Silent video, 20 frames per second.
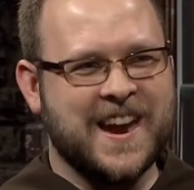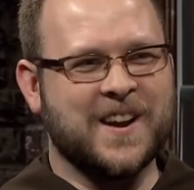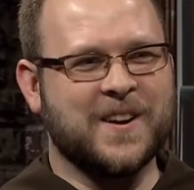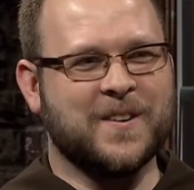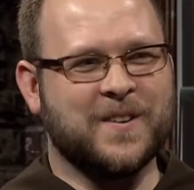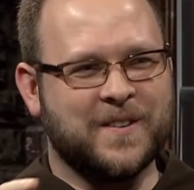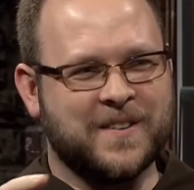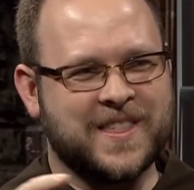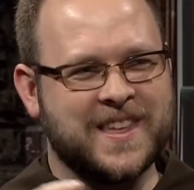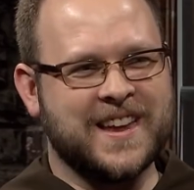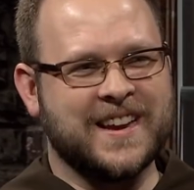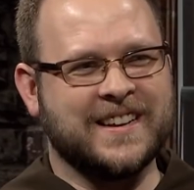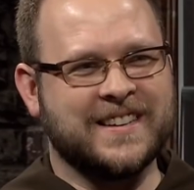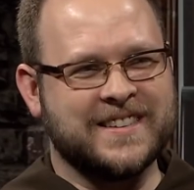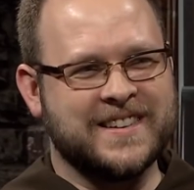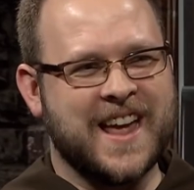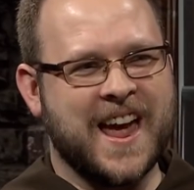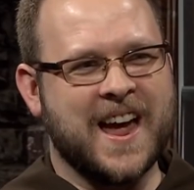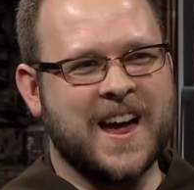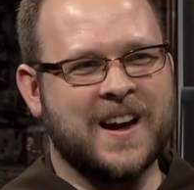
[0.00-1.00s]
of narrow
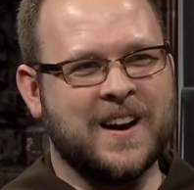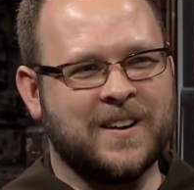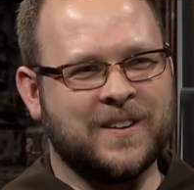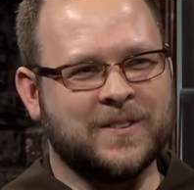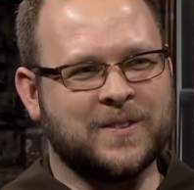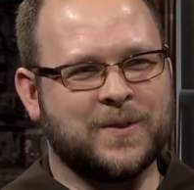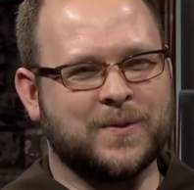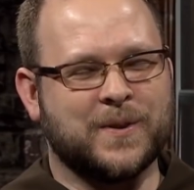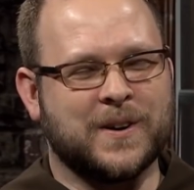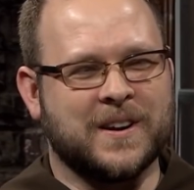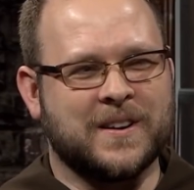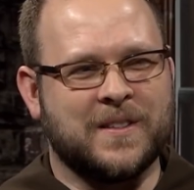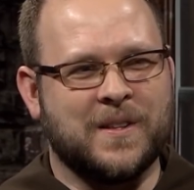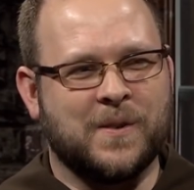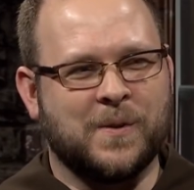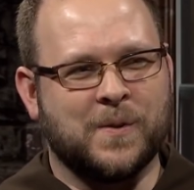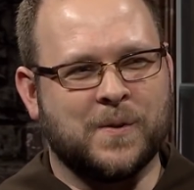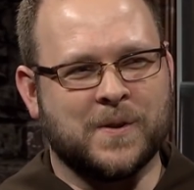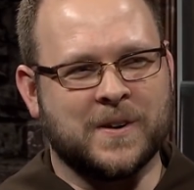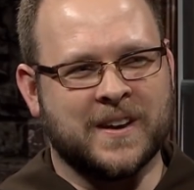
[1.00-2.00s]
things down to where the
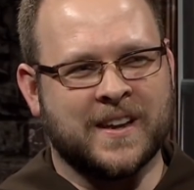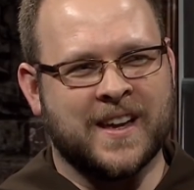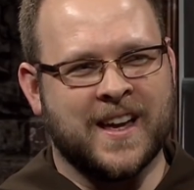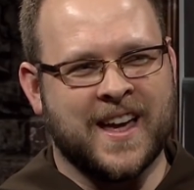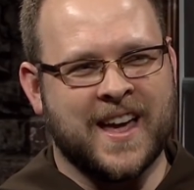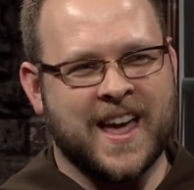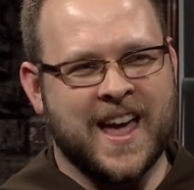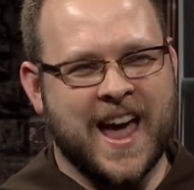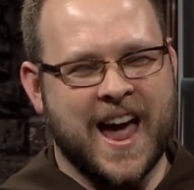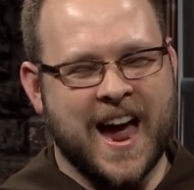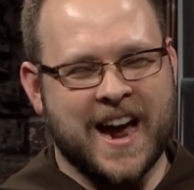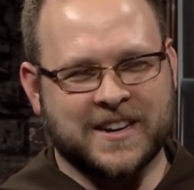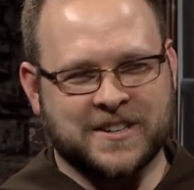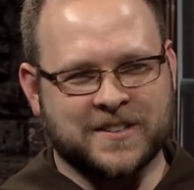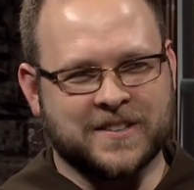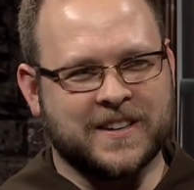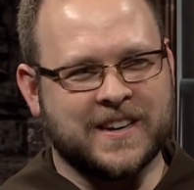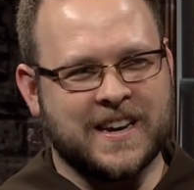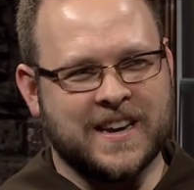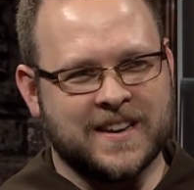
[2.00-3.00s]
Lord
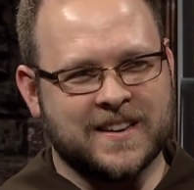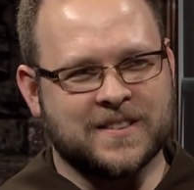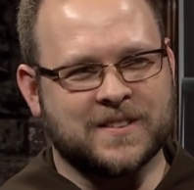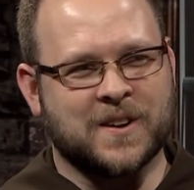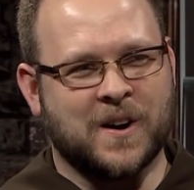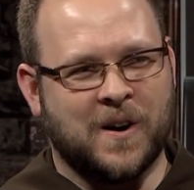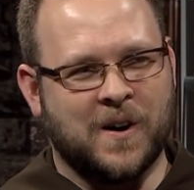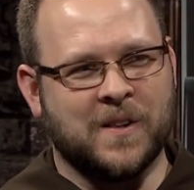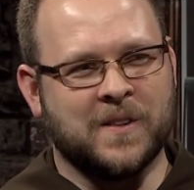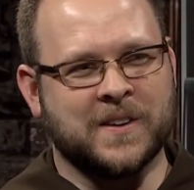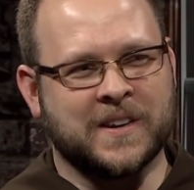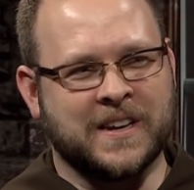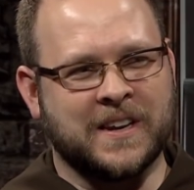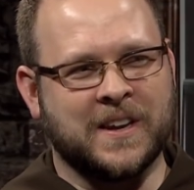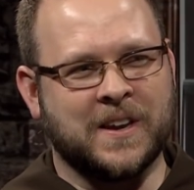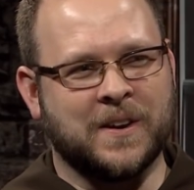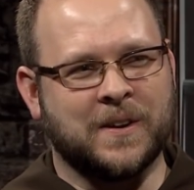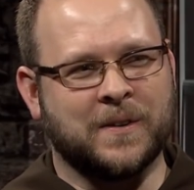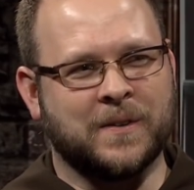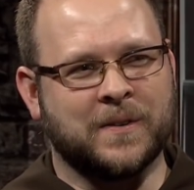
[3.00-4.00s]
actually is calling
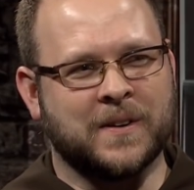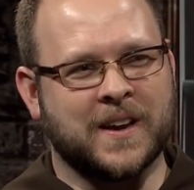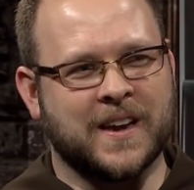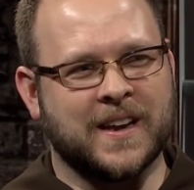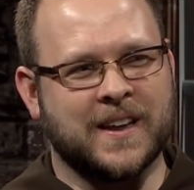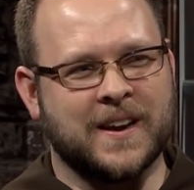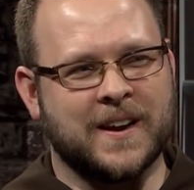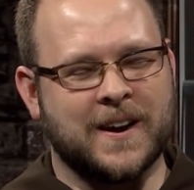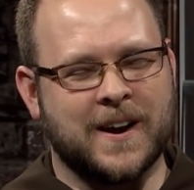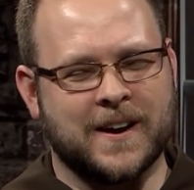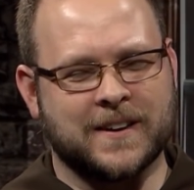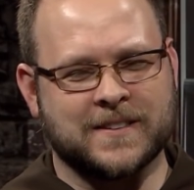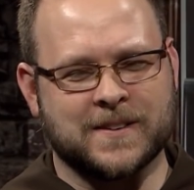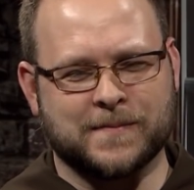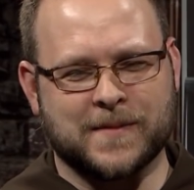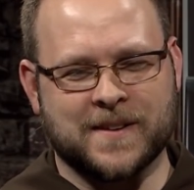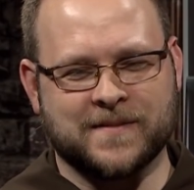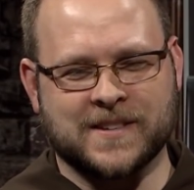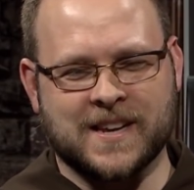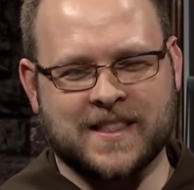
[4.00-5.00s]
you? And uh,
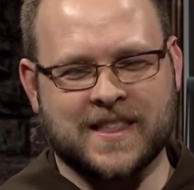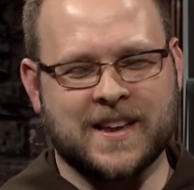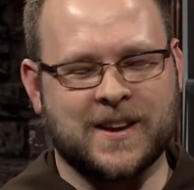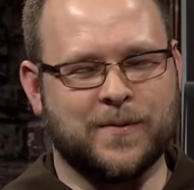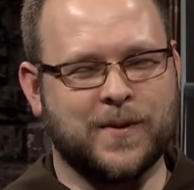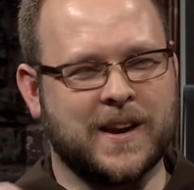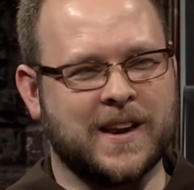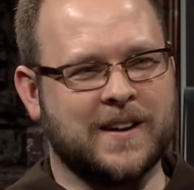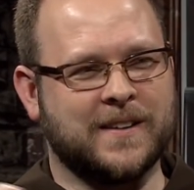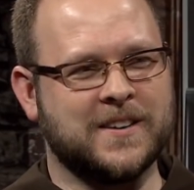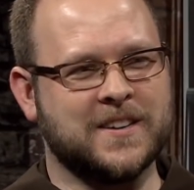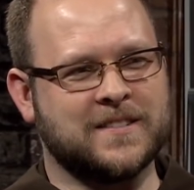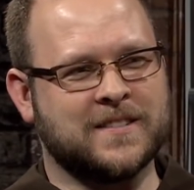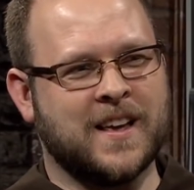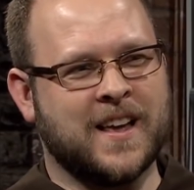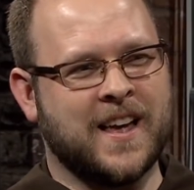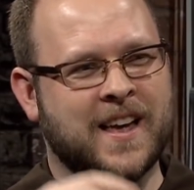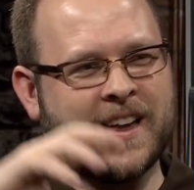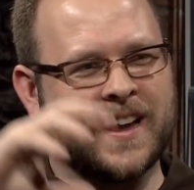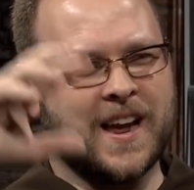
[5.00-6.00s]
sometimes I think we can
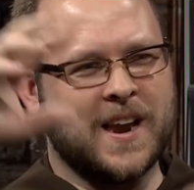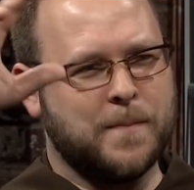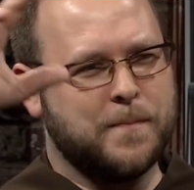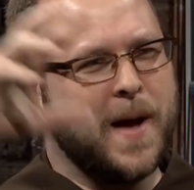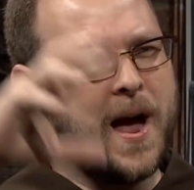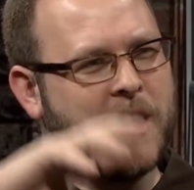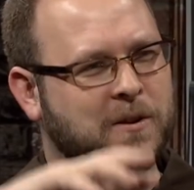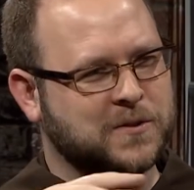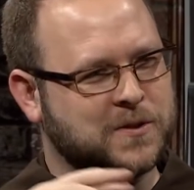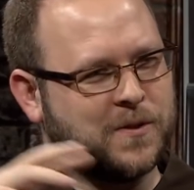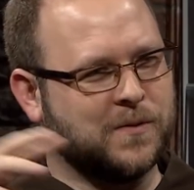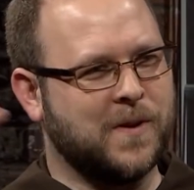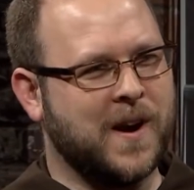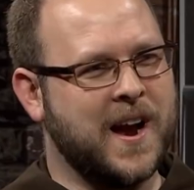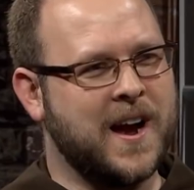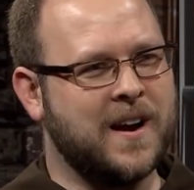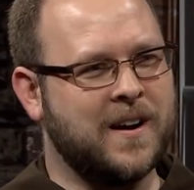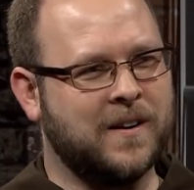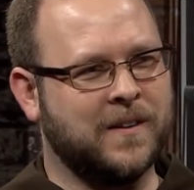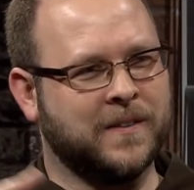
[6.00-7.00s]
just kind of bounce
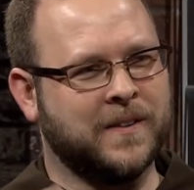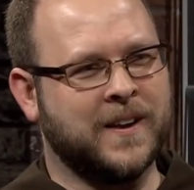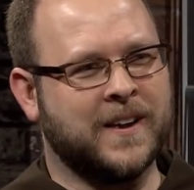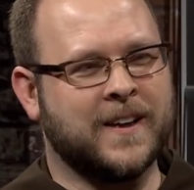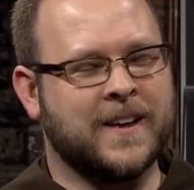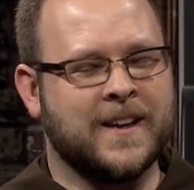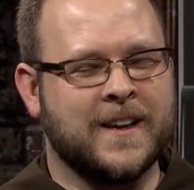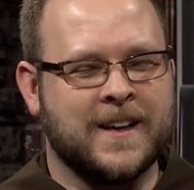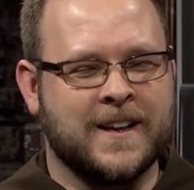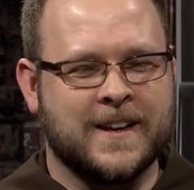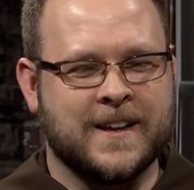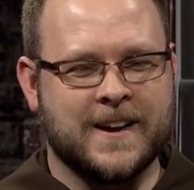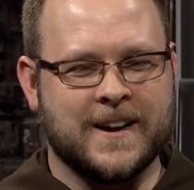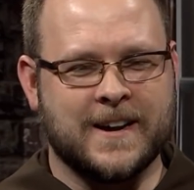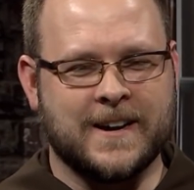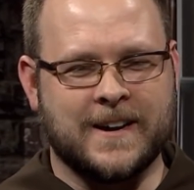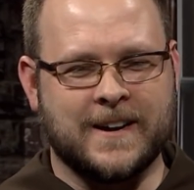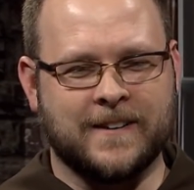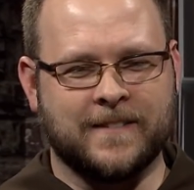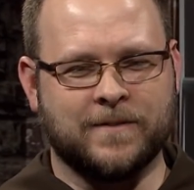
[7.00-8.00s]
around
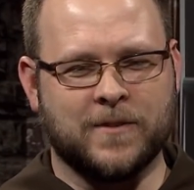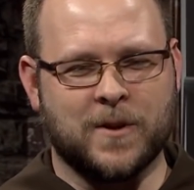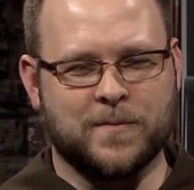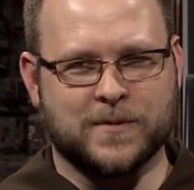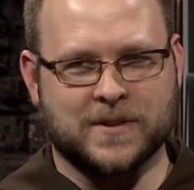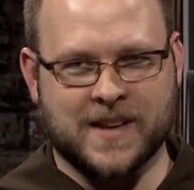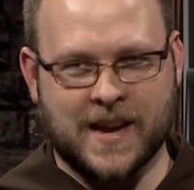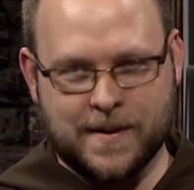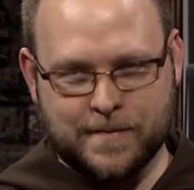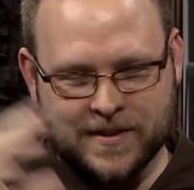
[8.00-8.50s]
uh, almost